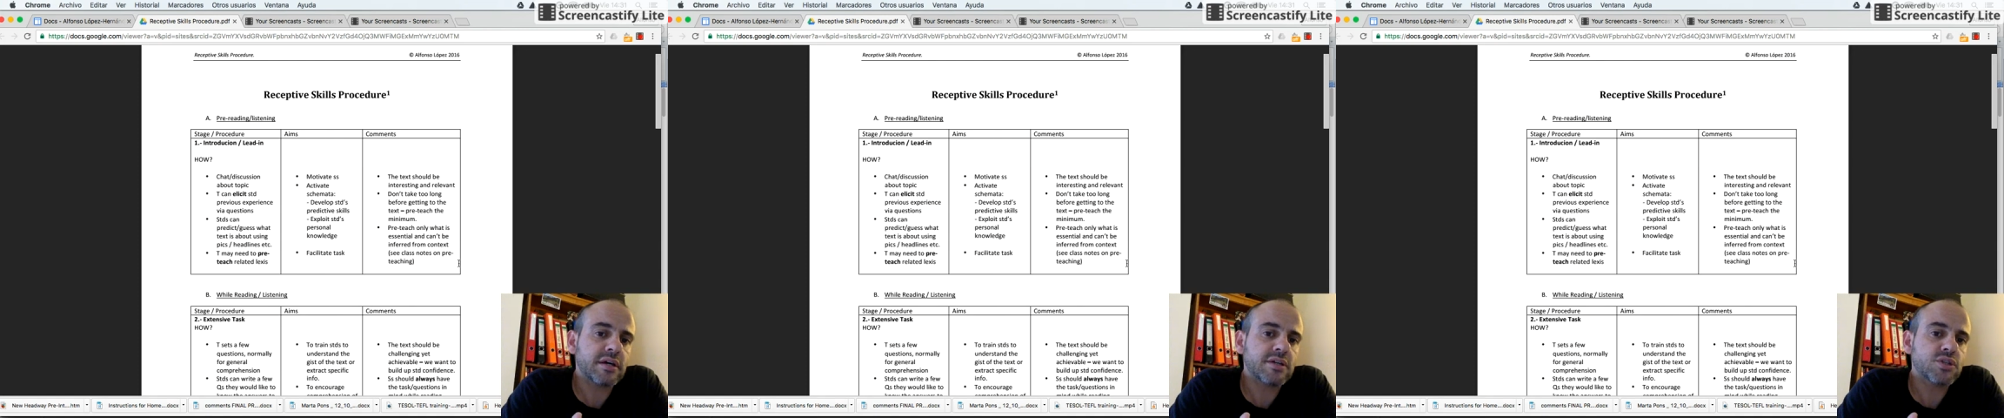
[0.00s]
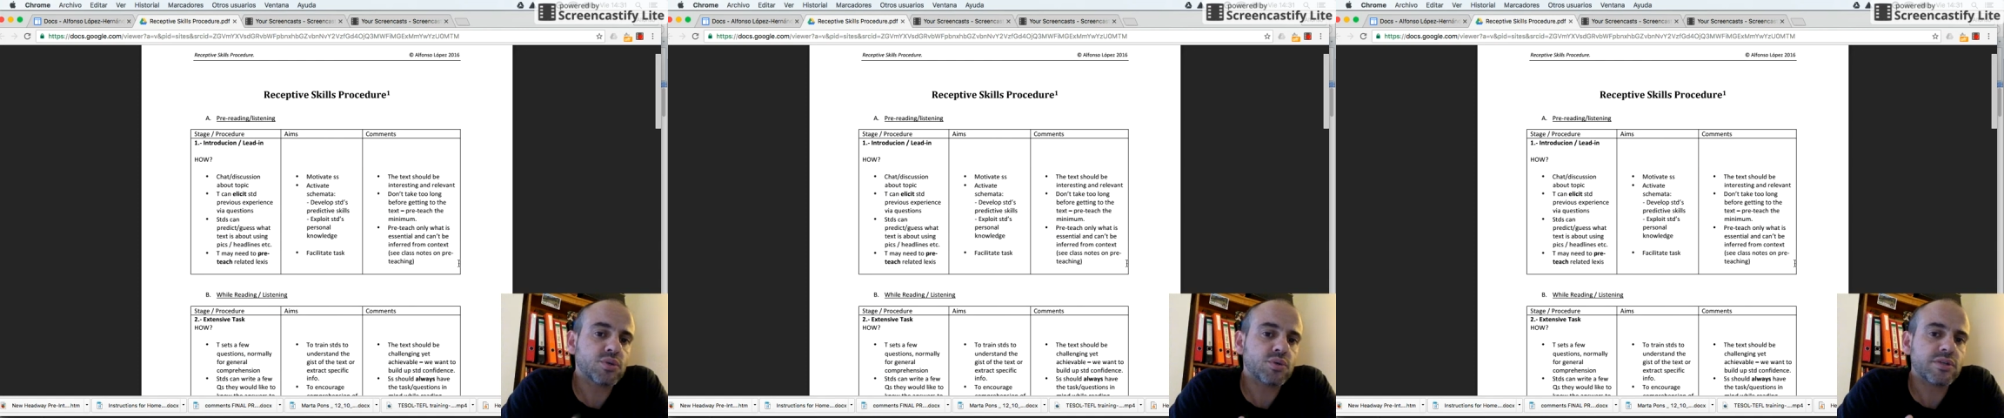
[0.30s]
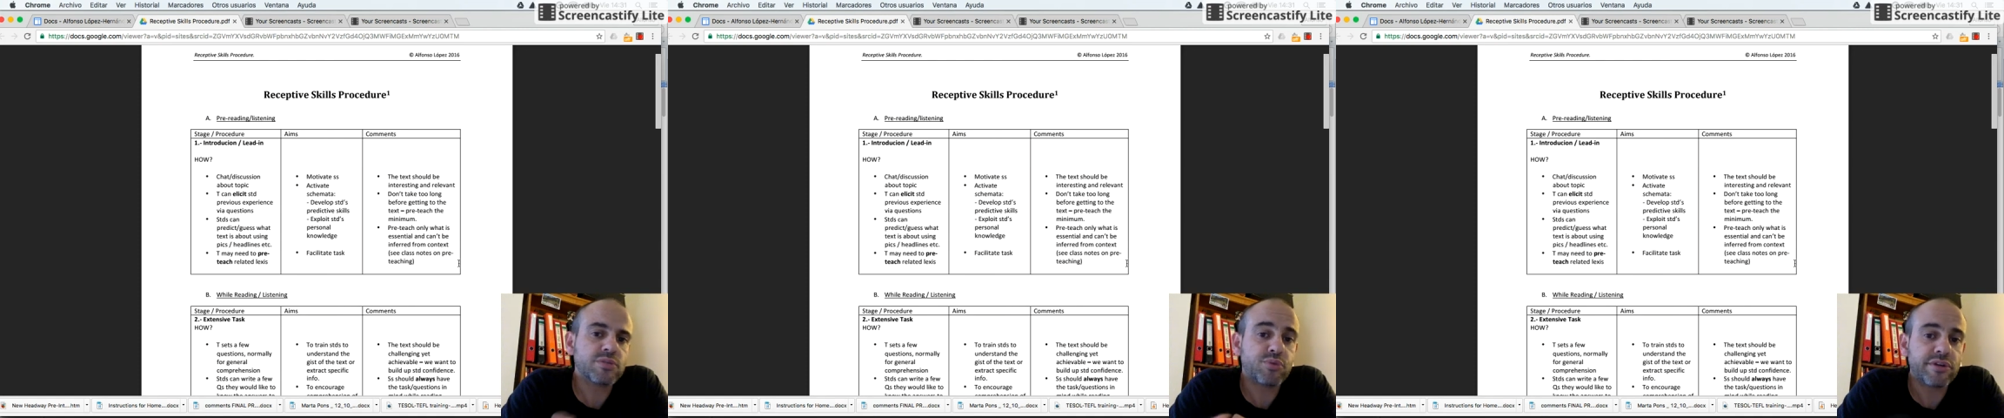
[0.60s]

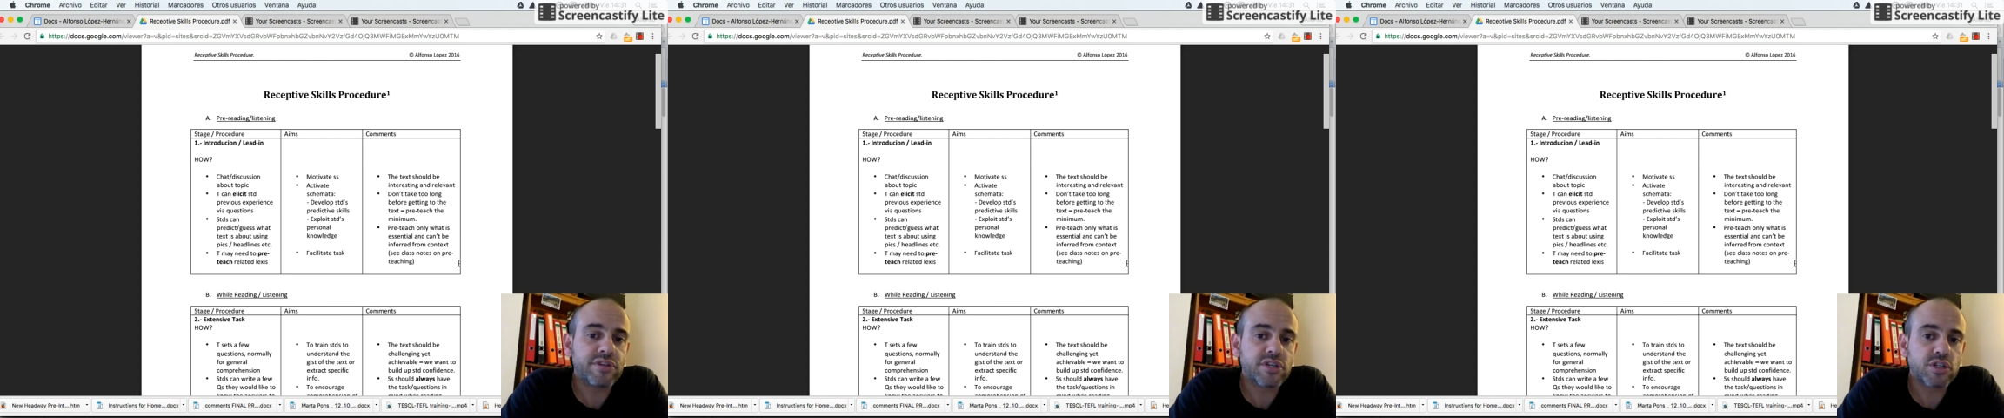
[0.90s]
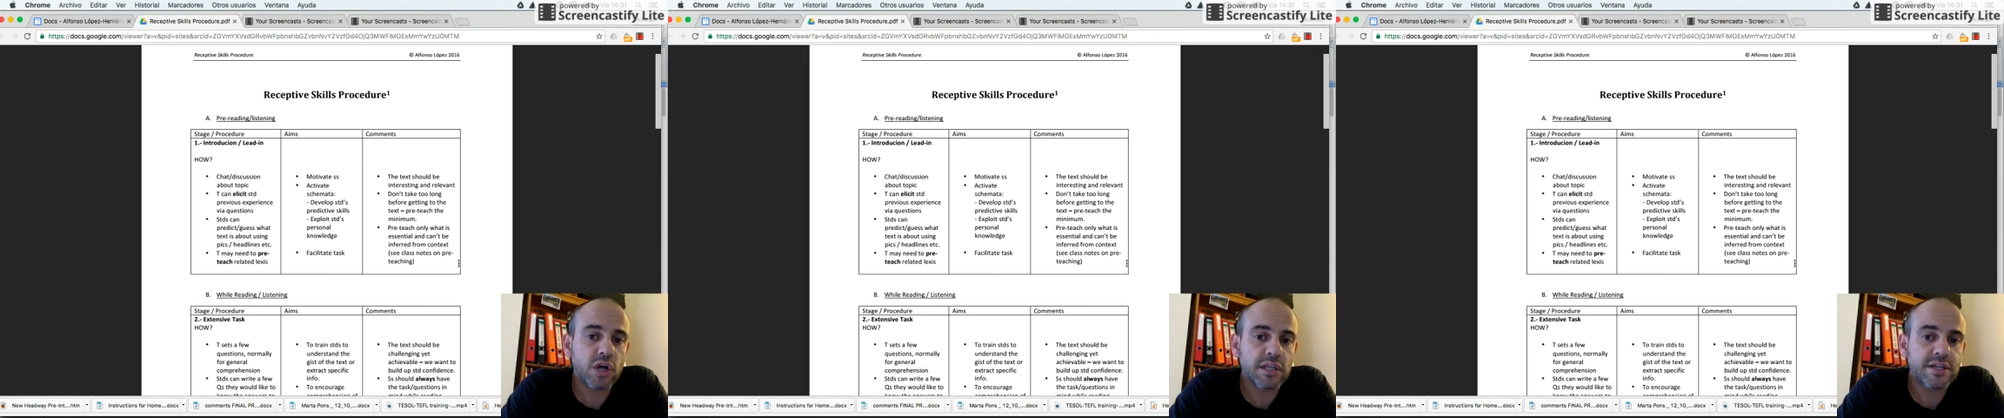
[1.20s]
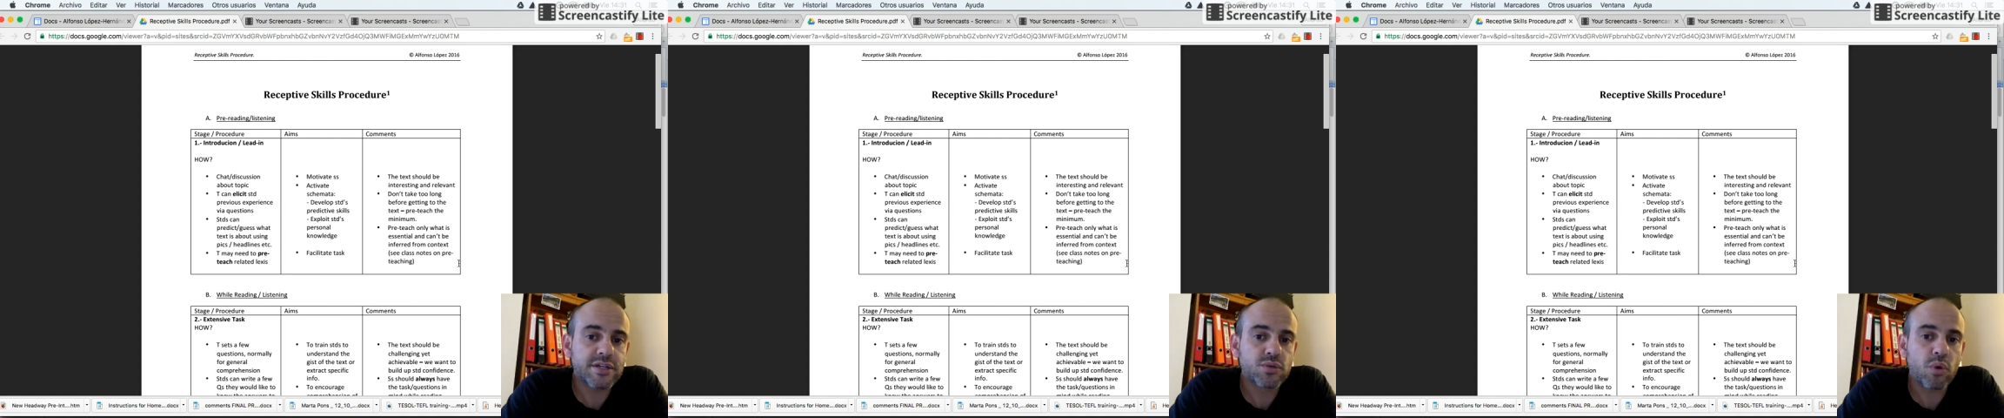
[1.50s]
students' previous knowledge,